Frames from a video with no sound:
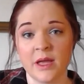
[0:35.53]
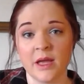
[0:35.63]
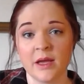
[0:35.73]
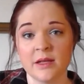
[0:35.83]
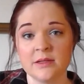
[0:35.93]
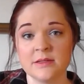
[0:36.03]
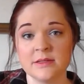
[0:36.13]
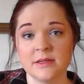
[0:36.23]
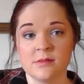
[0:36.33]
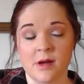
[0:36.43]
and
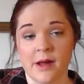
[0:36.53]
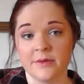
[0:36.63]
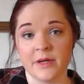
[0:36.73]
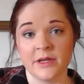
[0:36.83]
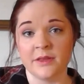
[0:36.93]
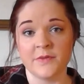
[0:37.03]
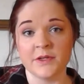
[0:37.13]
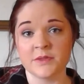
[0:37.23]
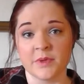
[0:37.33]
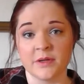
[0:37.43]
I read you the first one.